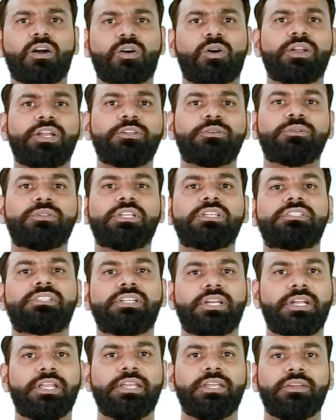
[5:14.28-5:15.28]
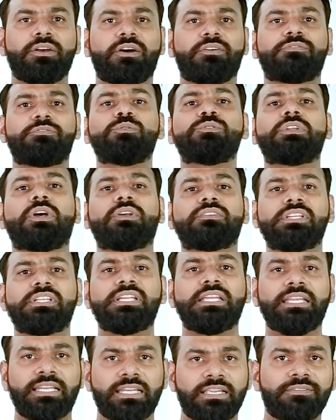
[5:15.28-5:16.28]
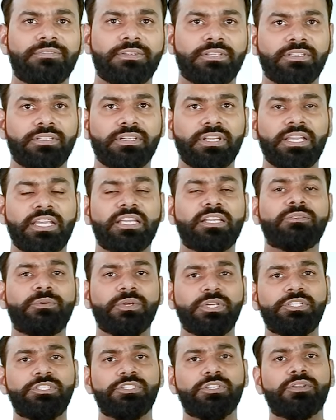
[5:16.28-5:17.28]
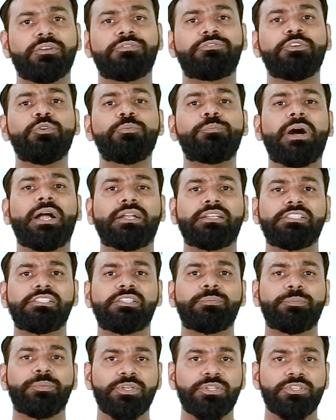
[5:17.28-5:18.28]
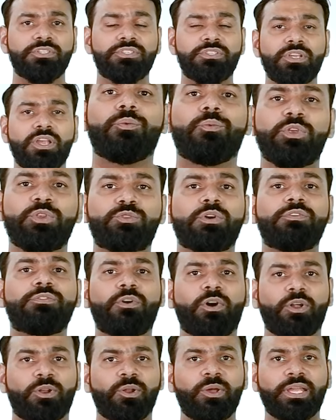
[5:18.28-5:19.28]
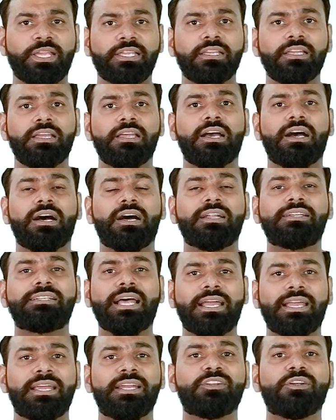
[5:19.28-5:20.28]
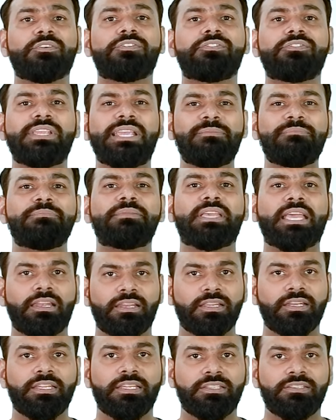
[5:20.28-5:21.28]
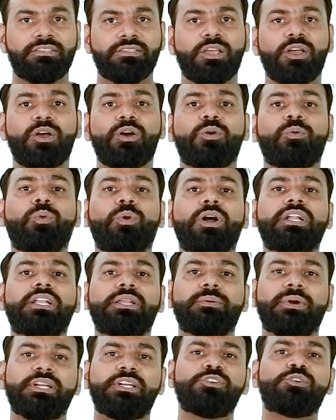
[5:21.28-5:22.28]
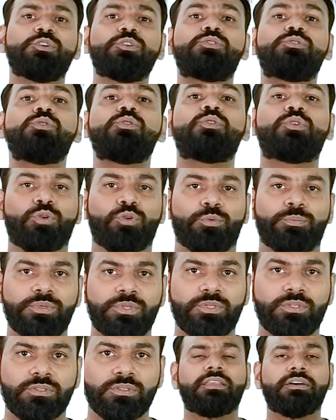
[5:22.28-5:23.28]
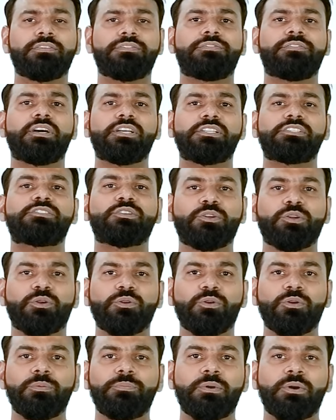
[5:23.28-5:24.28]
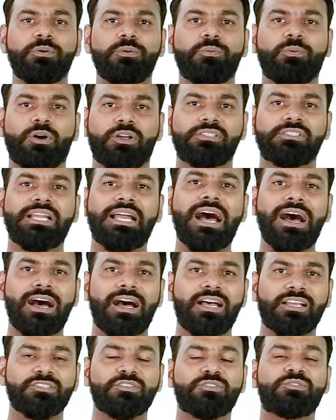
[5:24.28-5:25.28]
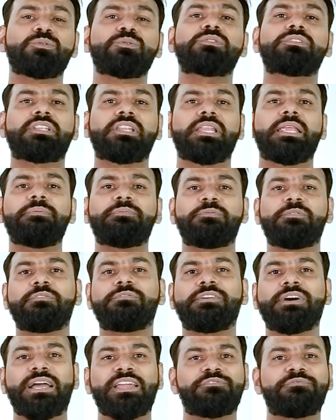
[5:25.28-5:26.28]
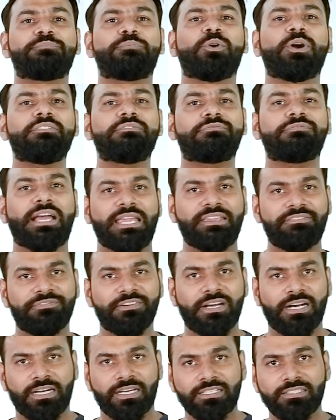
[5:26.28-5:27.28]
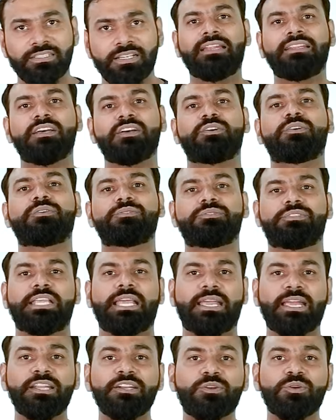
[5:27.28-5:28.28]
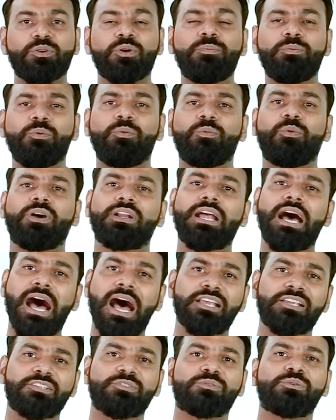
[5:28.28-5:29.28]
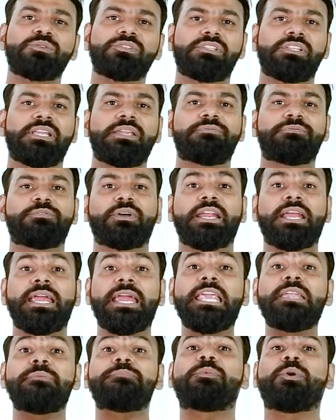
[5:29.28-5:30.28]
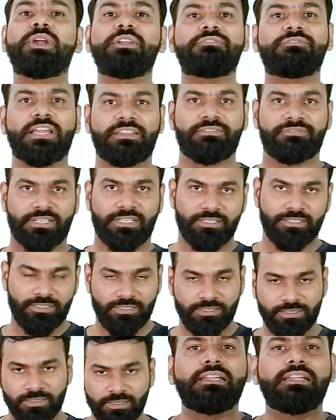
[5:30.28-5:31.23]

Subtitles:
According to the study of 2011, in which a few participants which were following a diet of same calories were divided into two groups. The first group was asked to sleep for 5.5 hours and the second group were asked to sleep for 8.5 hours.